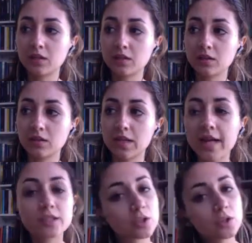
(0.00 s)

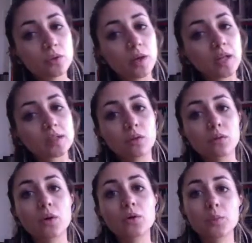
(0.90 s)
that too has a
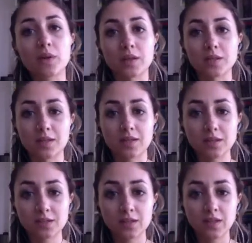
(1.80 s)
growth
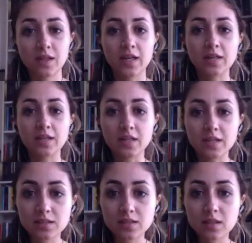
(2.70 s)
process, and that at
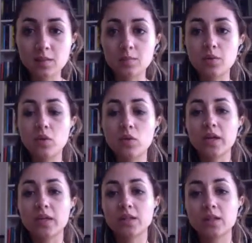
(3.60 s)
some
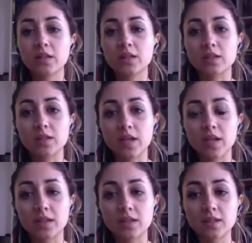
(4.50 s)
point
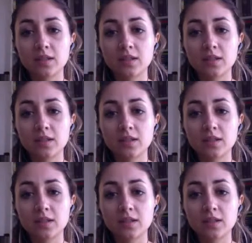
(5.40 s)
that